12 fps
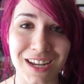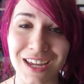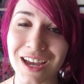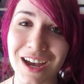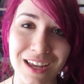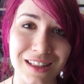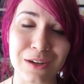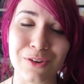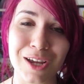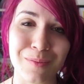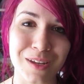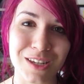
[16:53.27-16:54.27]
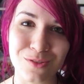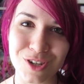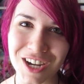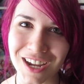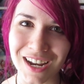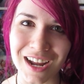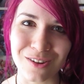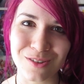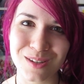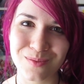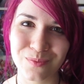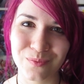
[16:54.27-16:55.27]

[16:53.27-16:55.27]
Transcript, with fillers: I highly recommend you check it out.